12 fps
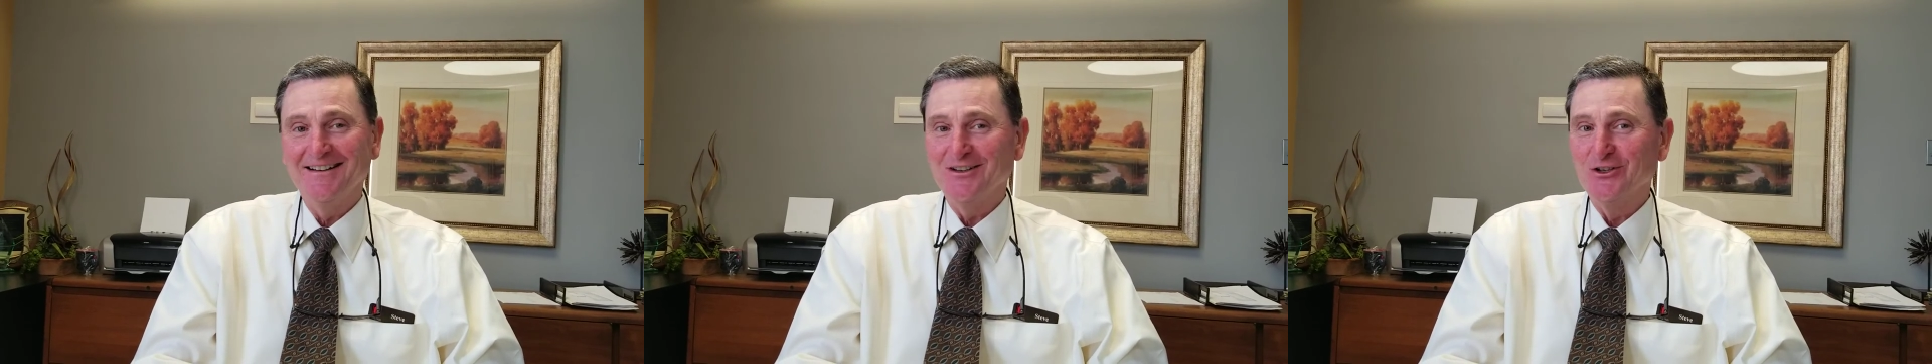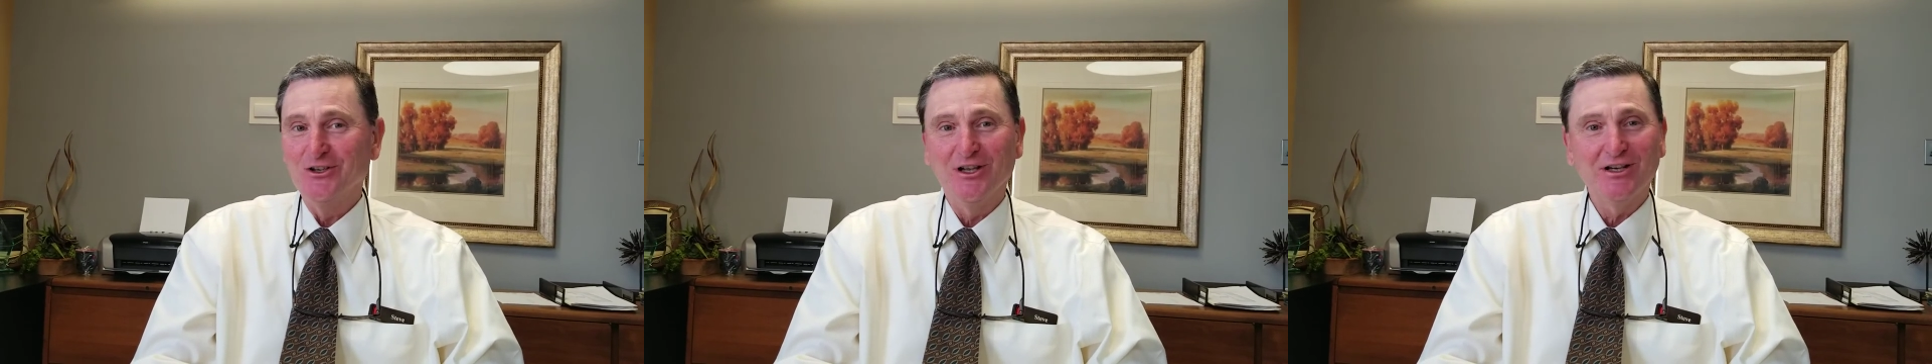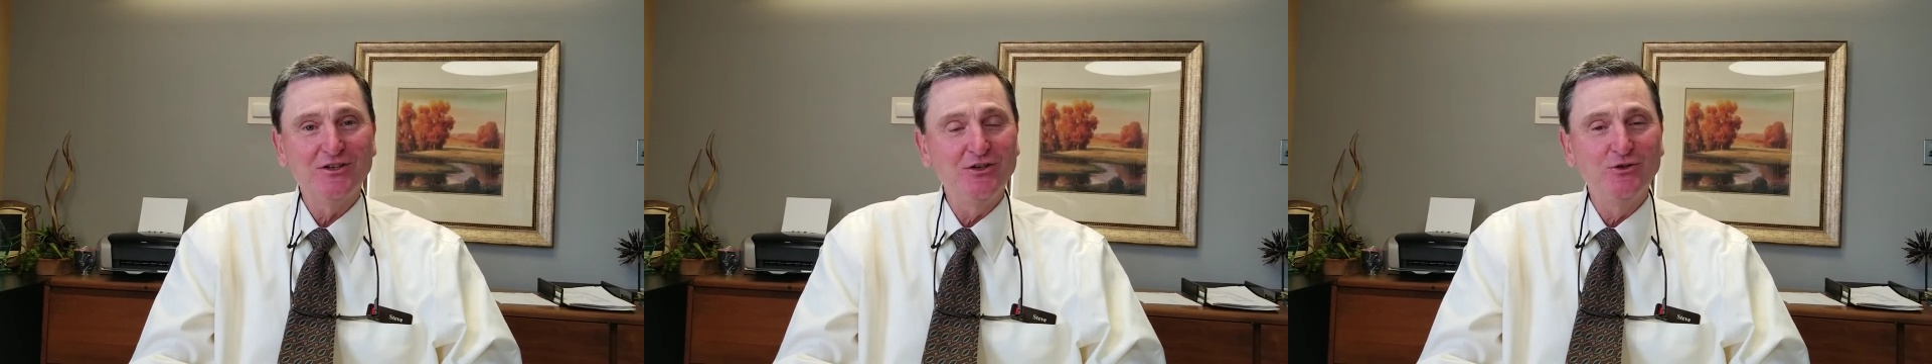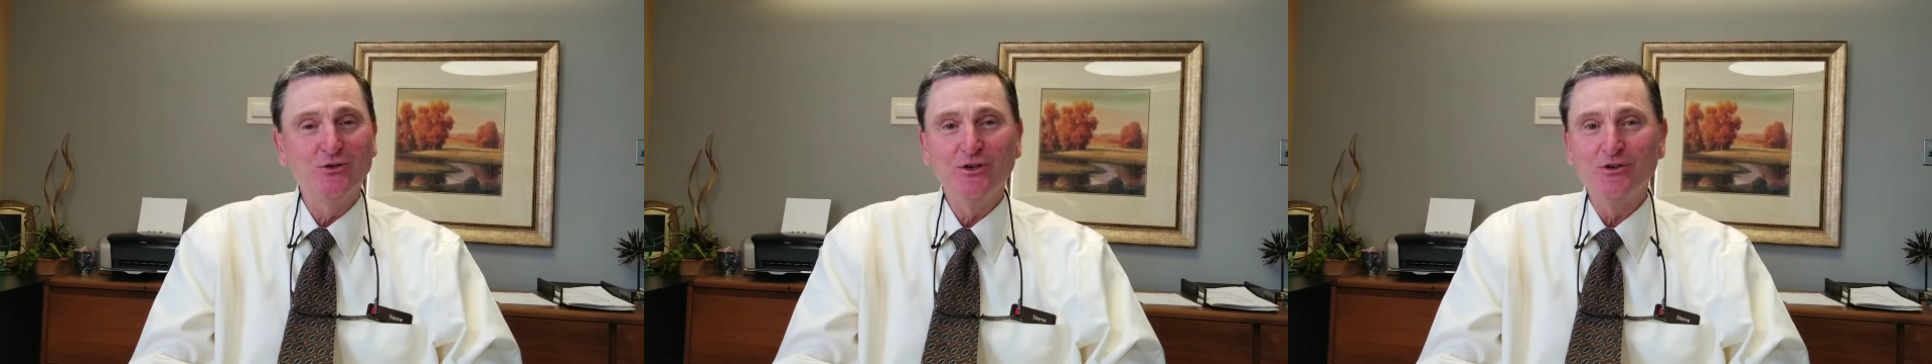good luck to
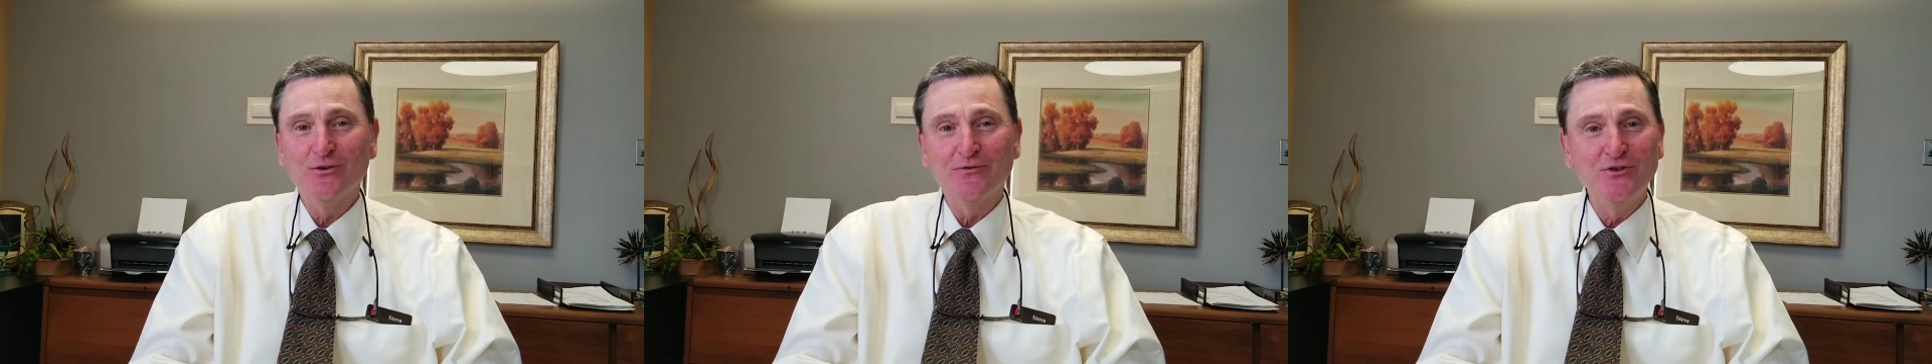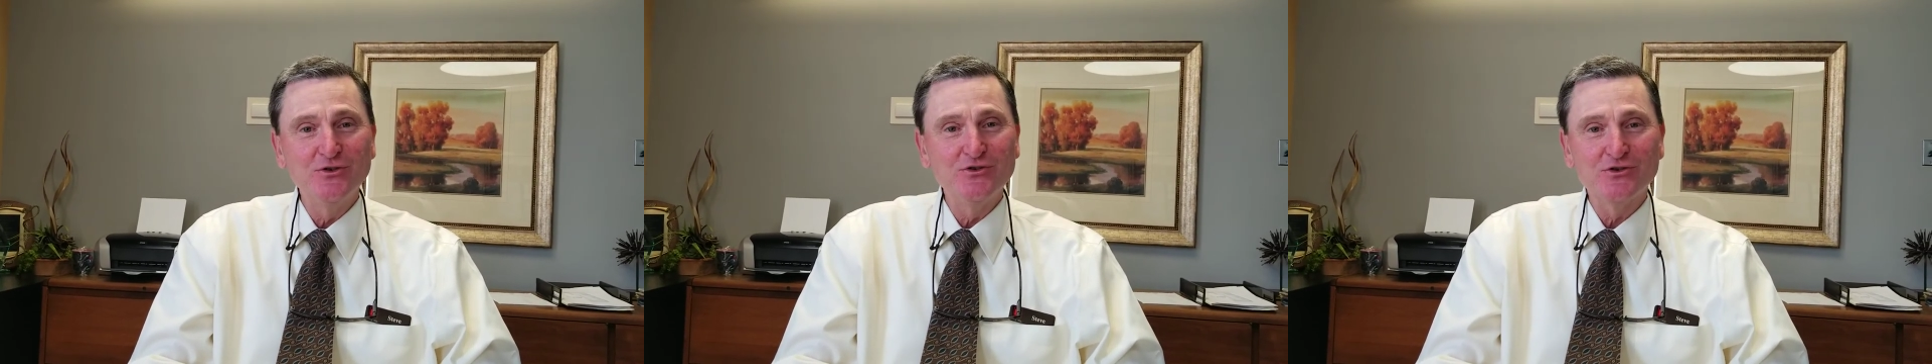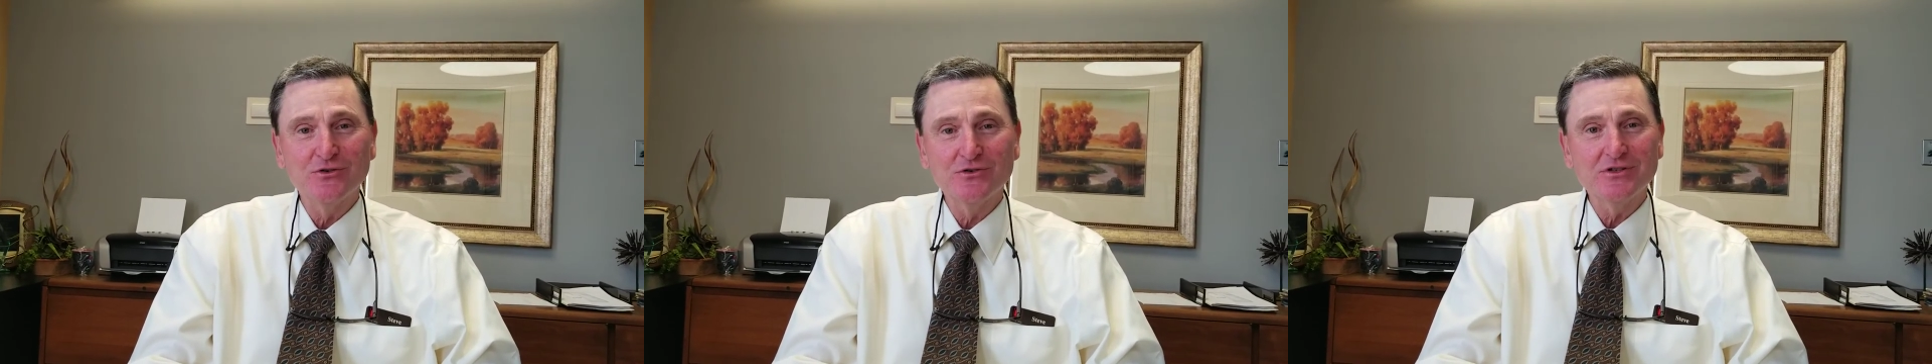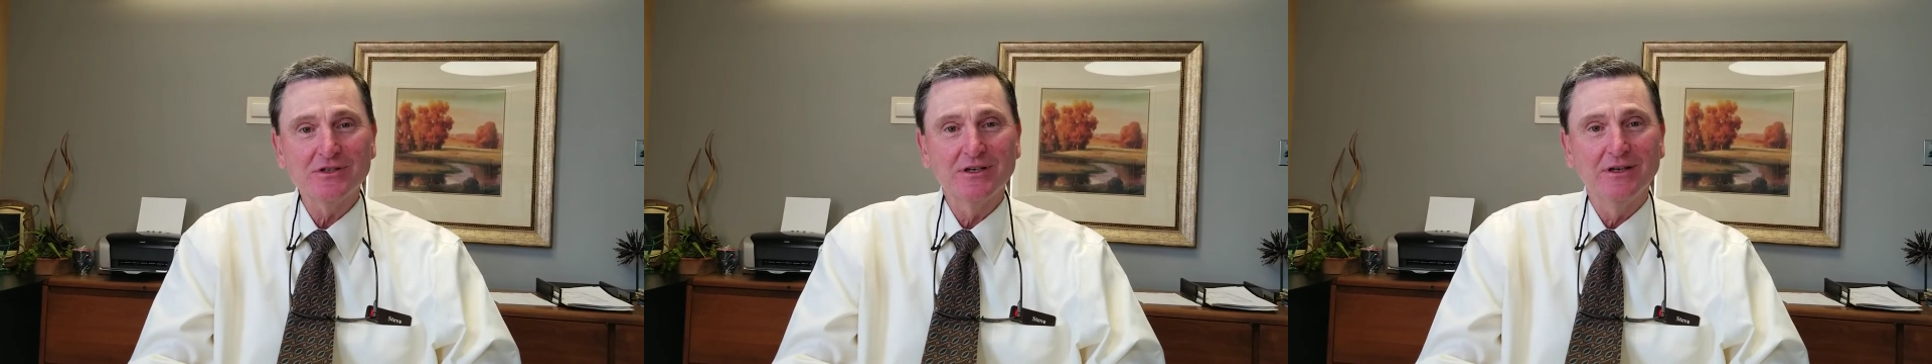you and your
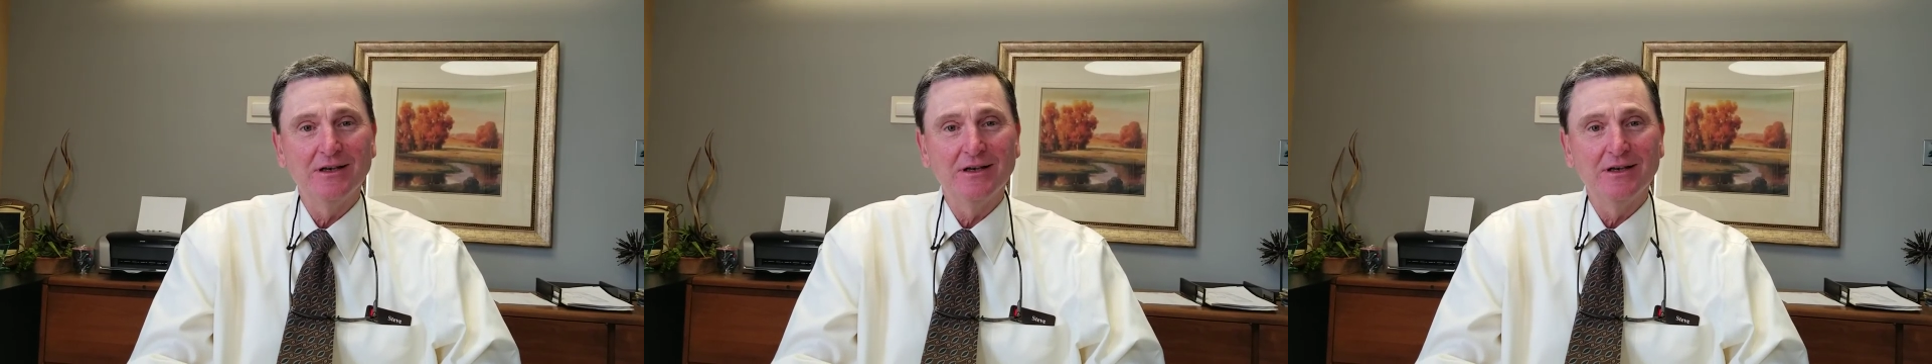futures.